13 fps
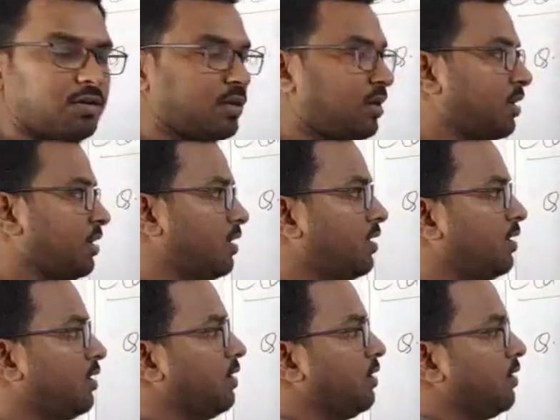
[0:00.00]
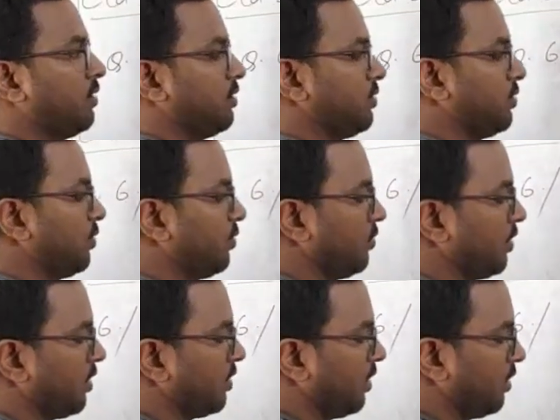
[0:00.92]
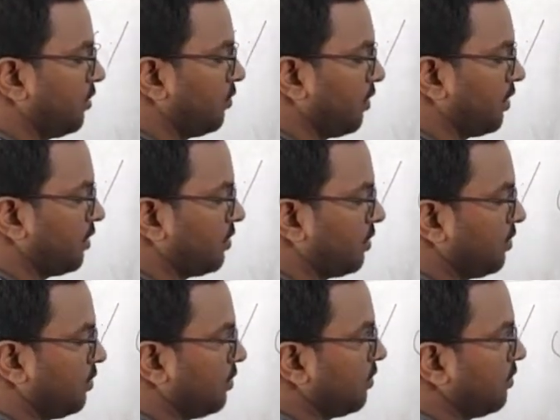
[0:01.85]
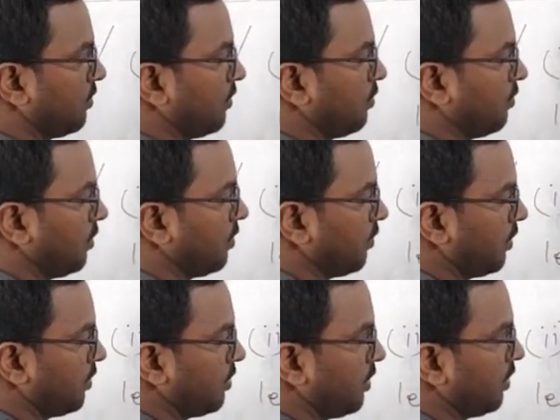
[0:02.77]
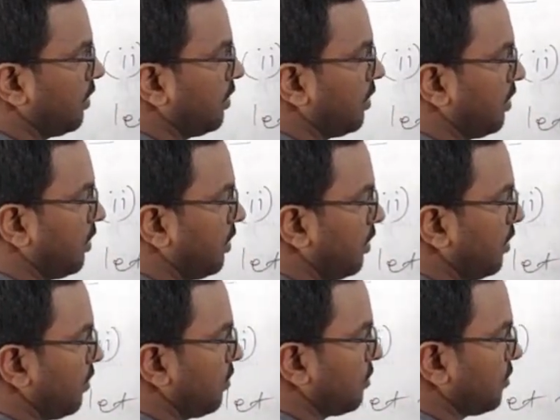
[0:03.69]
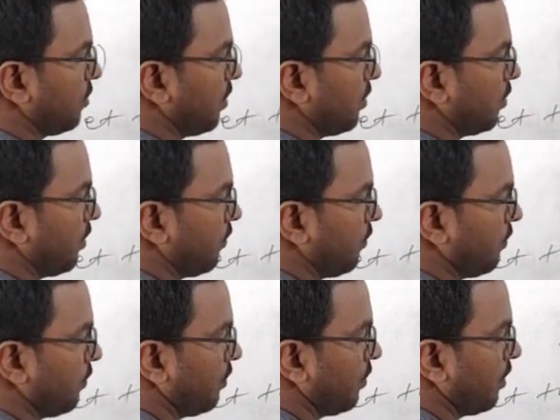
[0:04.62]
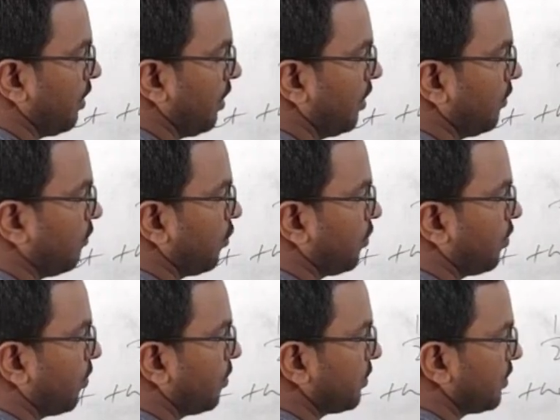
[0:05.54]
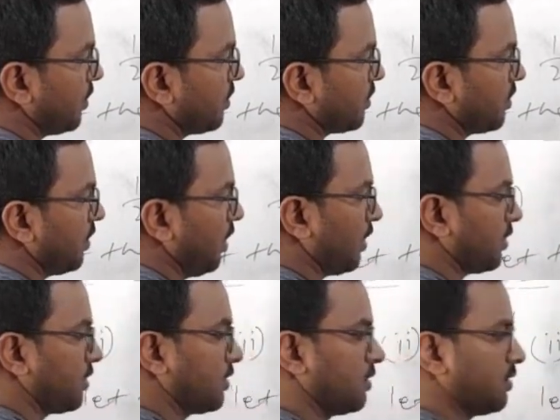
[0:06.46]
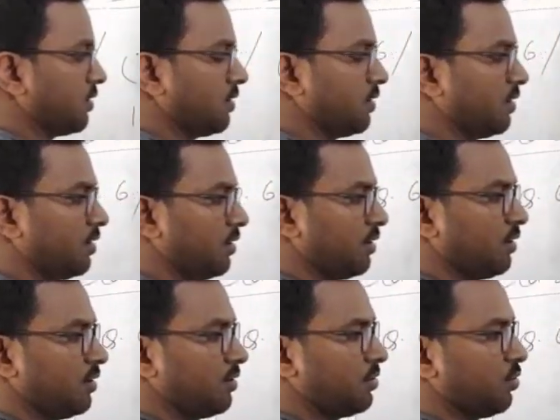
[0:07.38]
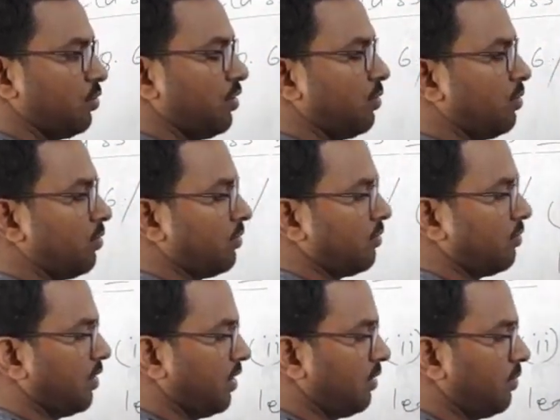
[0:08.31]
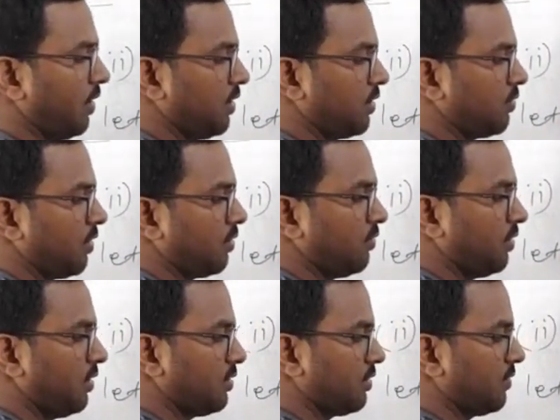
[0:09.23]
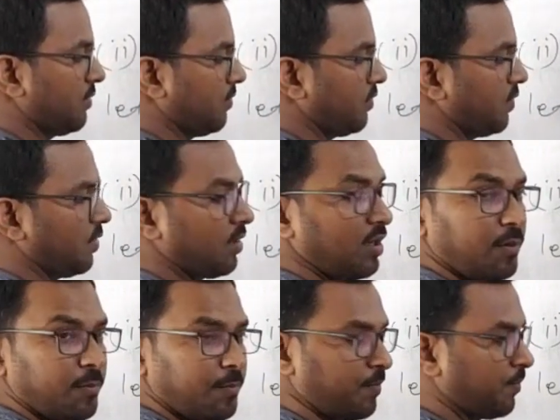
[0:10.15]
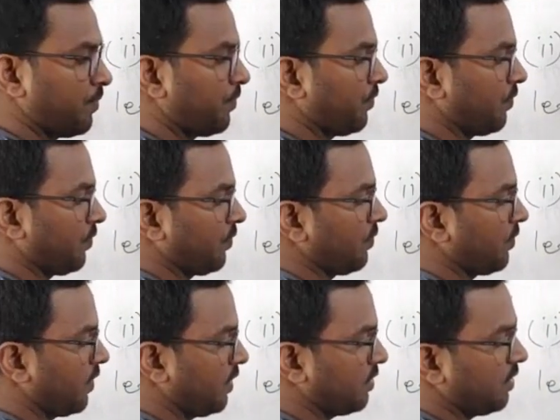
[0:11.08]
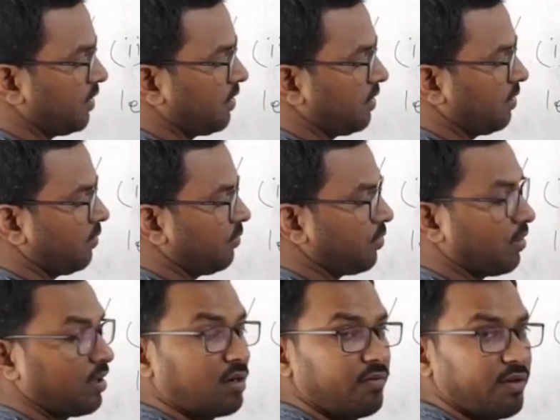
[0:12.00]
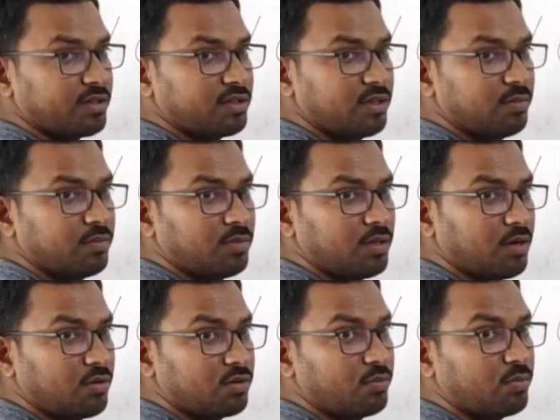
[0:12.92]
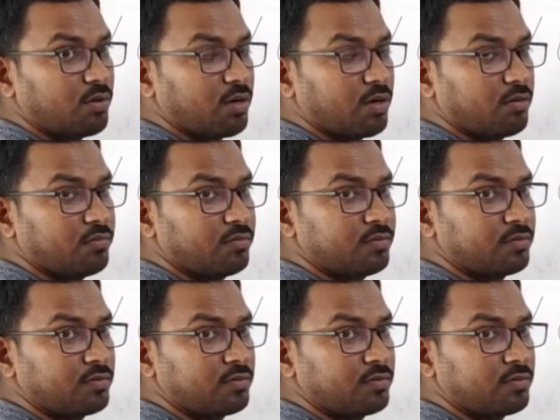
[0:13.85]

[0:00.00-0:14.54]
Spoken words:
Okay, so we can write 1 is to 2, 1 by 3 equals to 1 by 4, and the fourth proportion is x. So we'll multiply this one with this. Okay, isn't it? Product of extreme equals to product of,